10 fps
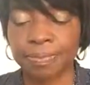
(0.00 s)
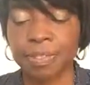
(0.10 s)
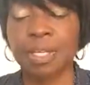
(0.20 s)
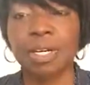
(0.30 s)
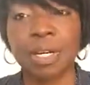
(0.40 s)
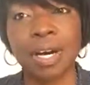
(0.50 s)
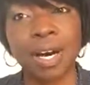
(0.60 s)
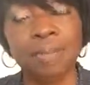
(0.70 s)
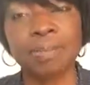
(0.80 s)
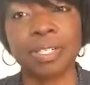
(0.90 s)
to
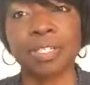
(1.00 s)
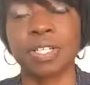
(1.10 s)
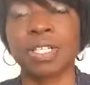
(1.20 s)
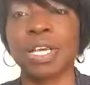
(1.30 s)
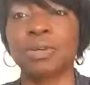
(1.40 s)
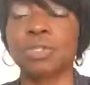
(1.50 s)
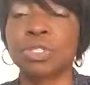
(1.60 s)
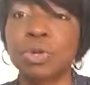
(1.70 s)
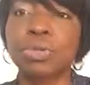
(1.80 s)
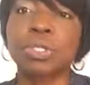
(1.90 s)
accomplish it. Now,
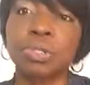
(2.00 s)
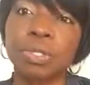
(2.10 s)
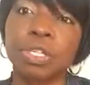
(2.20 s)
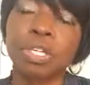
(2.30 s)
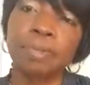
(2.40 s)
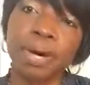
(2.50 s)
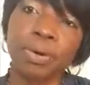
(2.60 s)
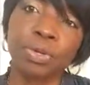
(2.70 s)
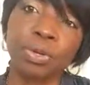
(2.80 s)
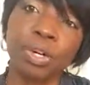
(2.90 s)
so sure
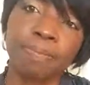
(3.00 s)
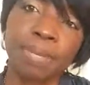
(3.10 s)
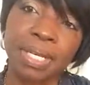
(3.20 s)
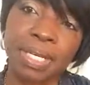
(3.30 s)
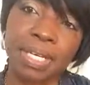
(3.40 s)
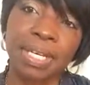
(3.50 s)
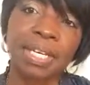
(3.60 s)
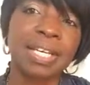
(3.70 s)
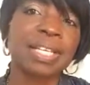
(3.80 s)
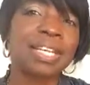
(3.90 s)
about your ability,
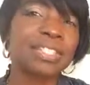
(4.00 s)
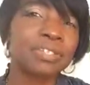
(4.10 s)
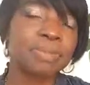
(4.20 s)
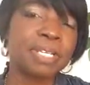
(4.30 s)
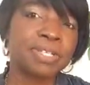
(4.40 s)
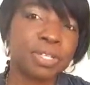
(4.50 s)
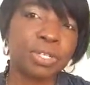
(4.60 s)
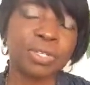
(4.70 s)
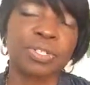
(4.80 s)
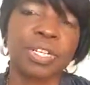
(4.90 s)
that speaks to
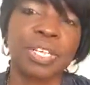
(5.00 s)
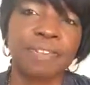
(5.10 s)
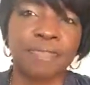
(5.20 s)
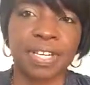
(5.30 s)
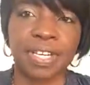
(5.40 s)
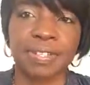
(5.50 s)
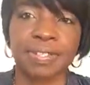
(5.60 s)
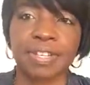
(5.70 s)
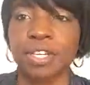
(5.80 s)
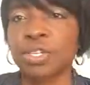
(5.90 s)
your significance.